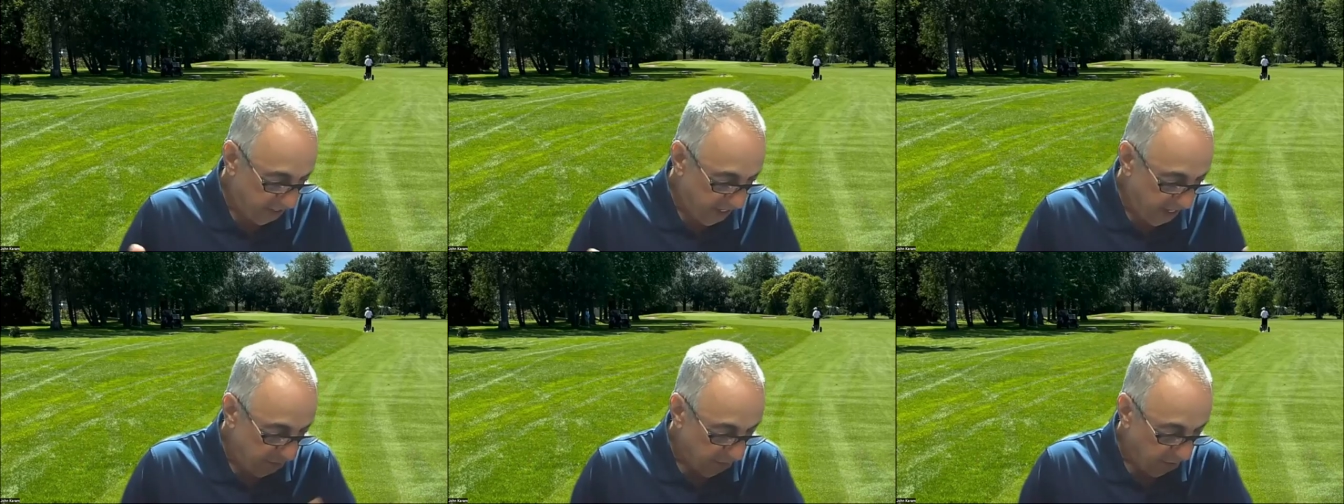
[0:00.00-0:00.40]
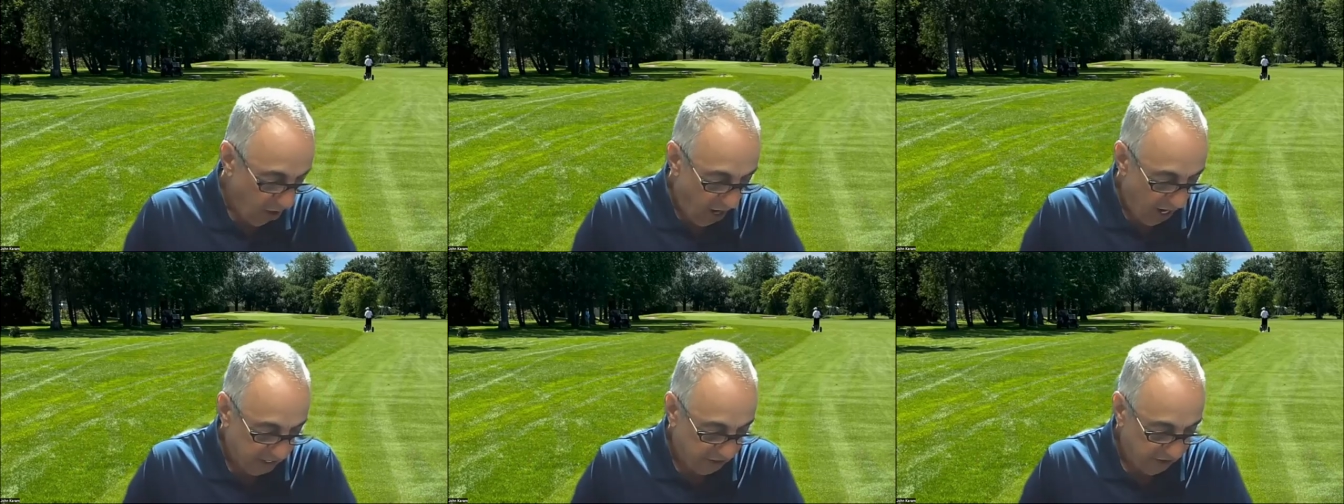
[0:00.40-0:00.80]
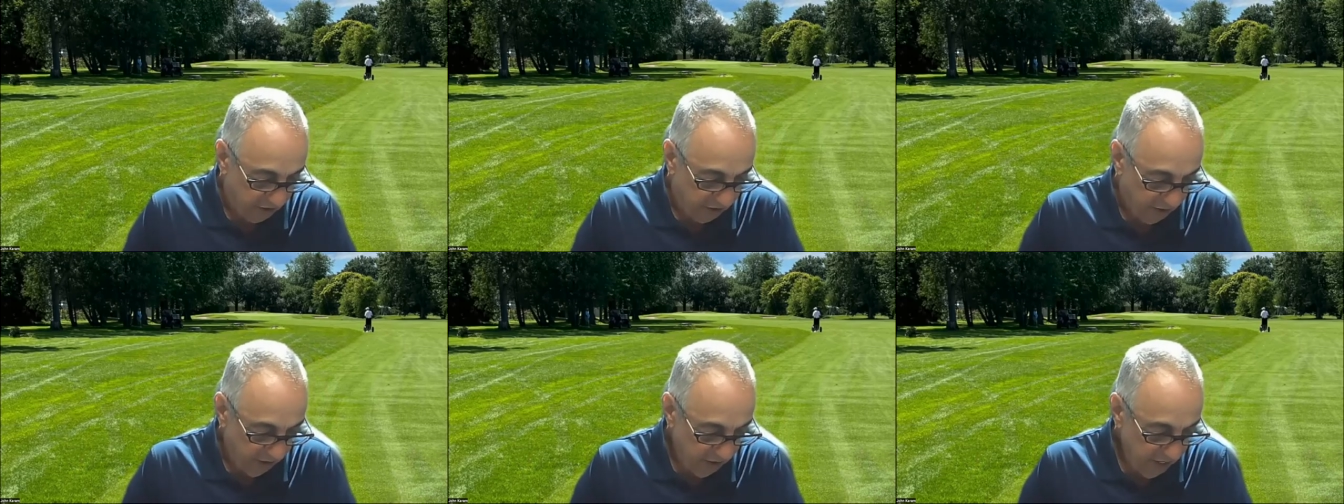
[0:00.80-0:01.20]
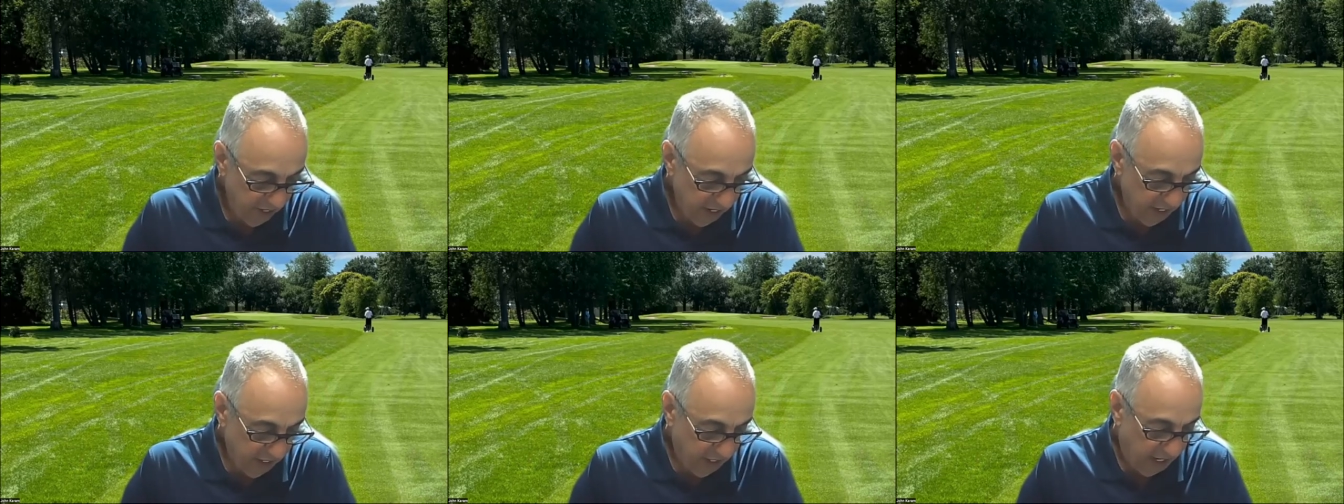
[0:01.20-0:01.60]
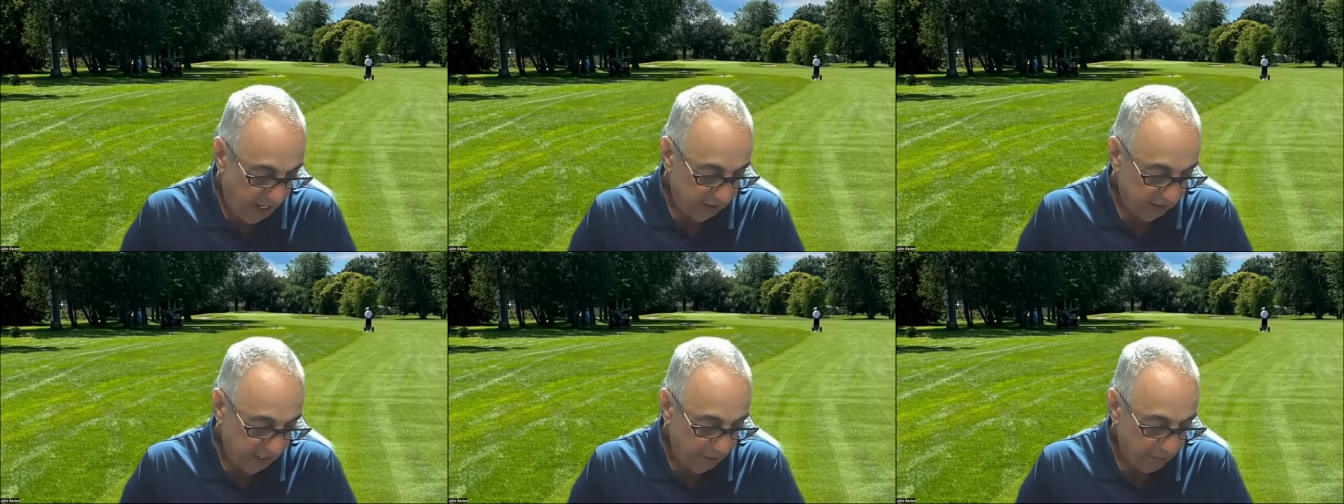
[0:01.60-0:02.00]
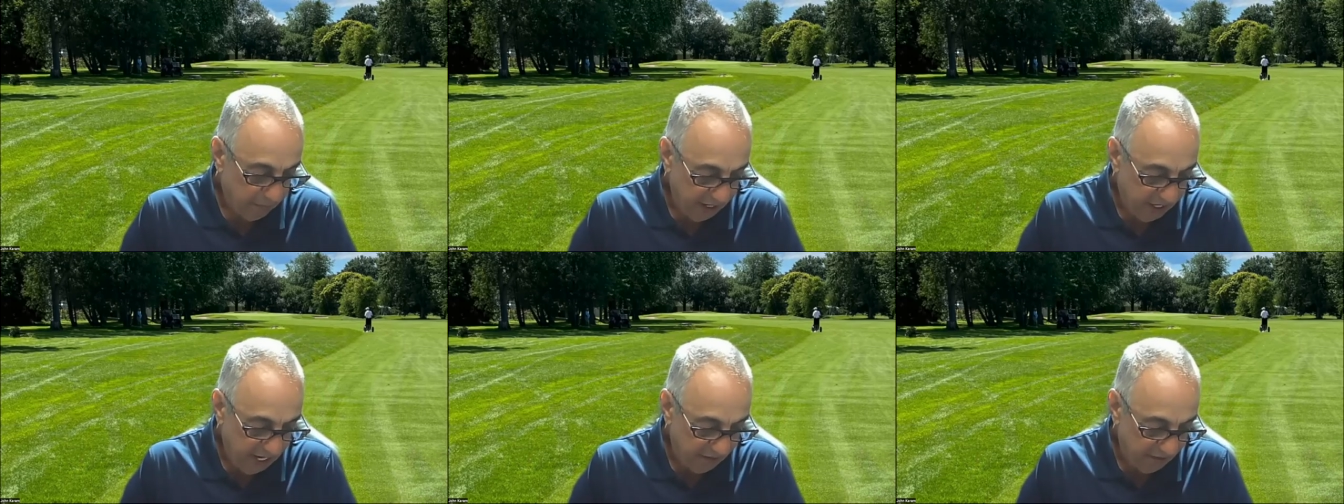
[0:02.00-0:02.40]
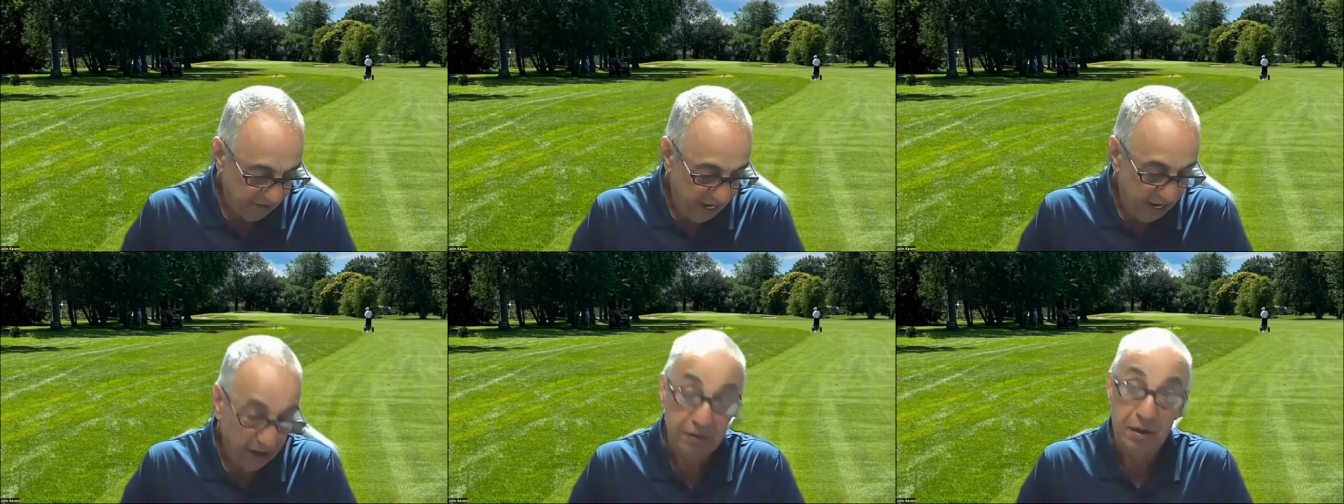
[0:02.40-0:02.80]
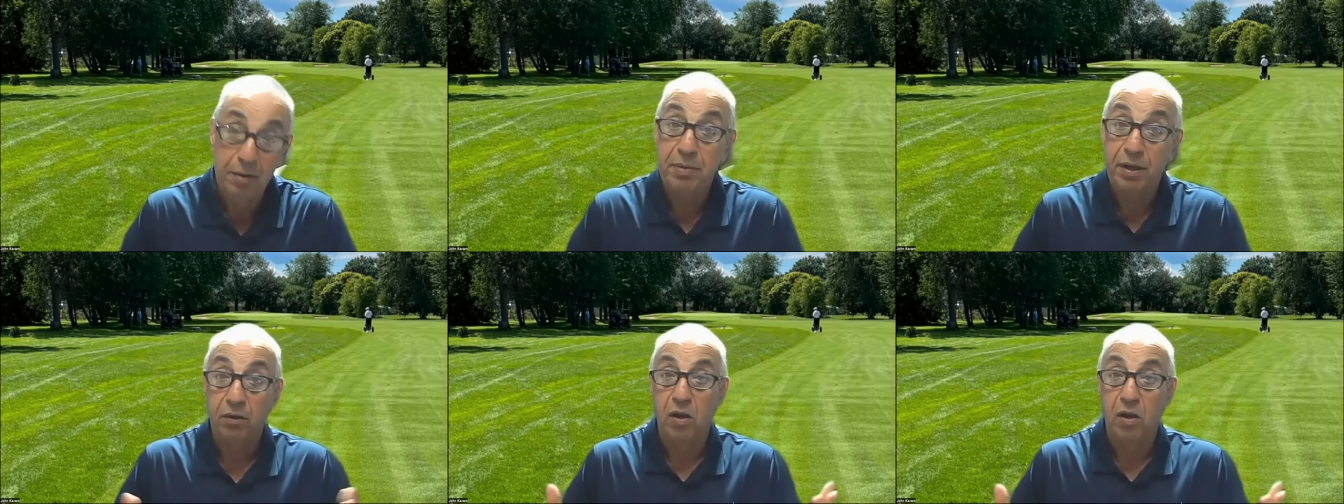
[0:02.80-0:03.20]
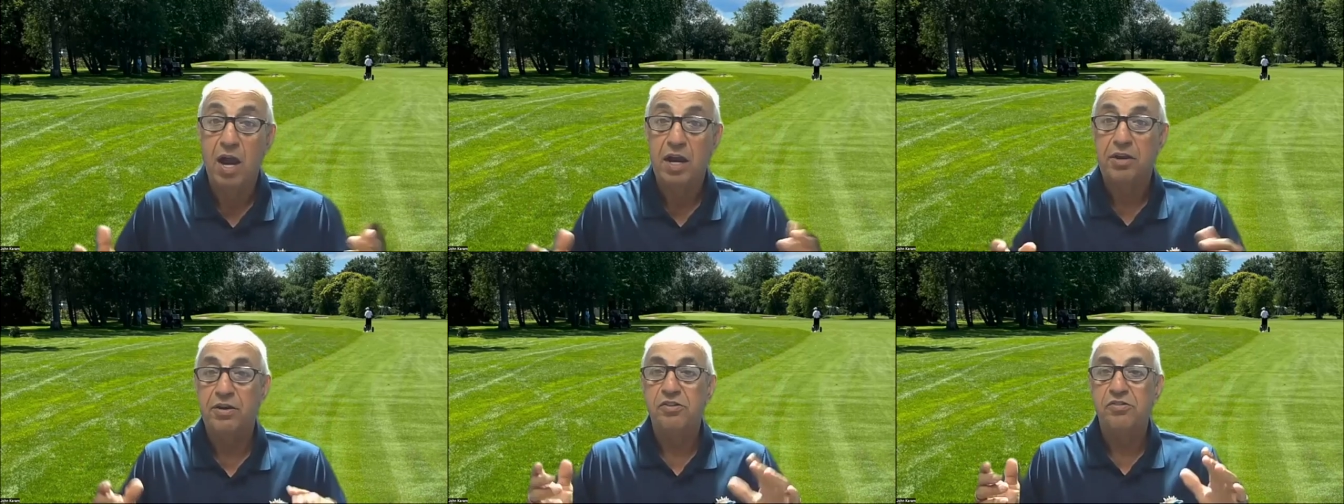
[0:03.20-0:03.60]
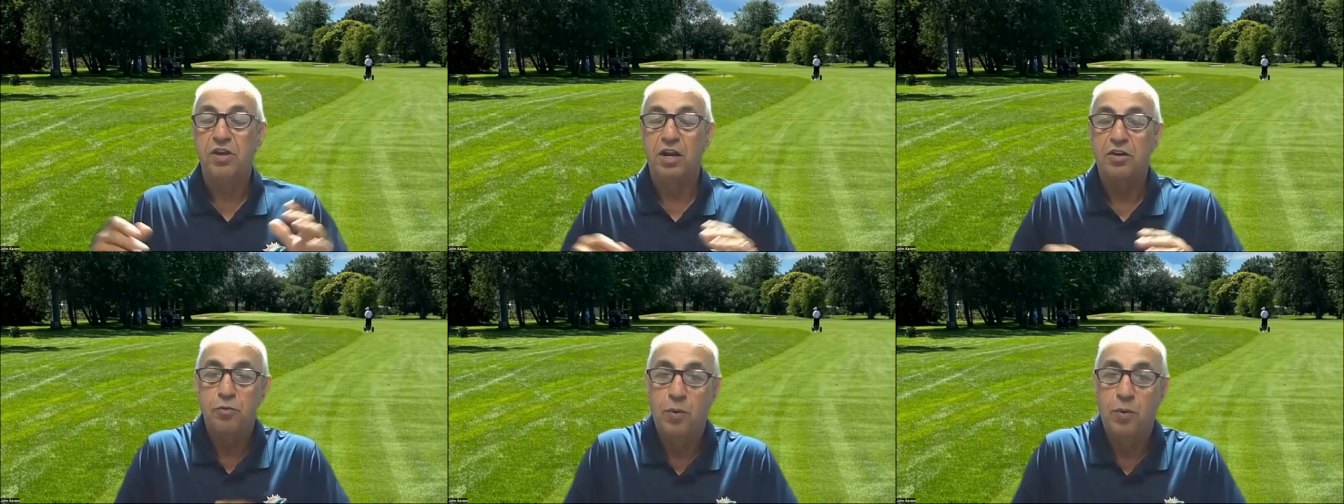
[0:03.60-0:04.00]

Team Lockyer, uh, led by Kevin Held and Bill Lockyer, each got